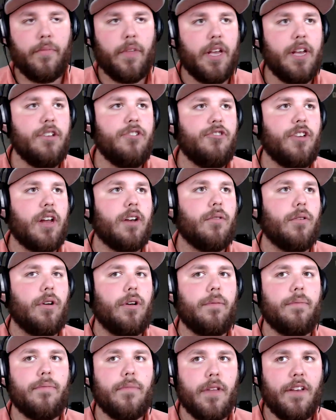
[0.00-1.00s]
In
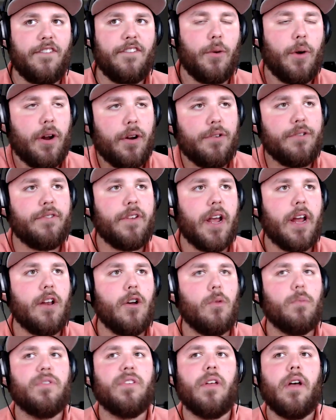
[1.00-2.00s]
general, if you understand
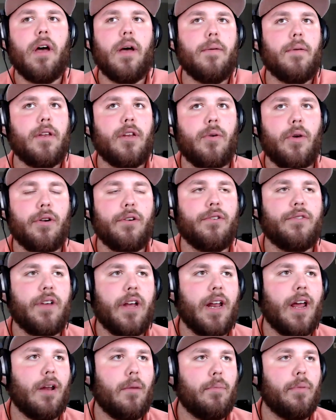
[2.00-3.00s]
Ohm's law and you
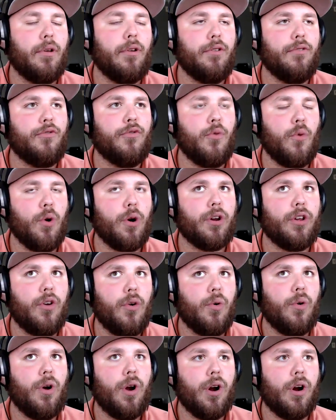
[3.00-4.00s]
understand how to build for
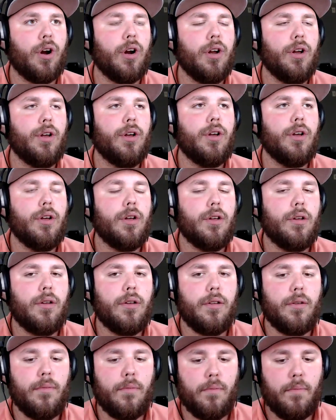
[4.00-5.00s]
your
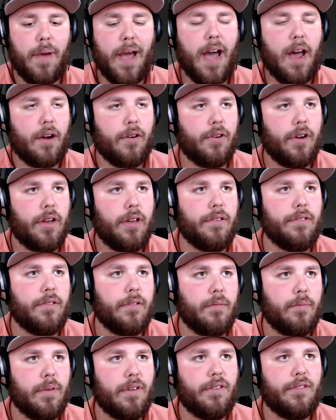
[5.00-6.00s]
batteries
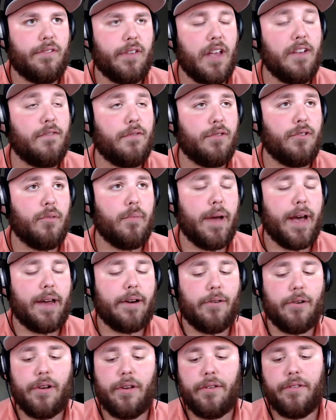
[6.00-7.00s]
and be safe with your
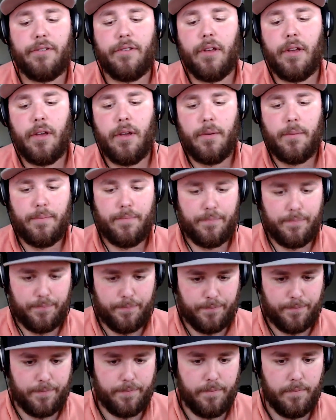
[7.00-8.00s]
batteries,
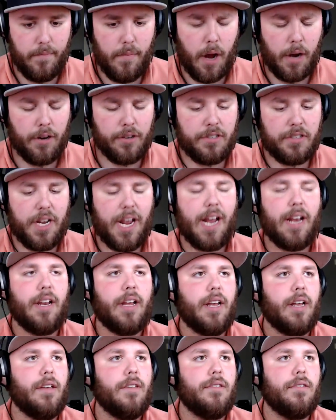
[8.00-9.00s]

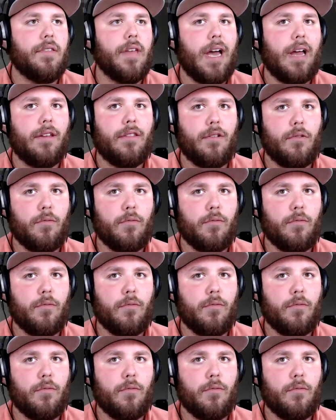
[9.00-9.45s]
understanding that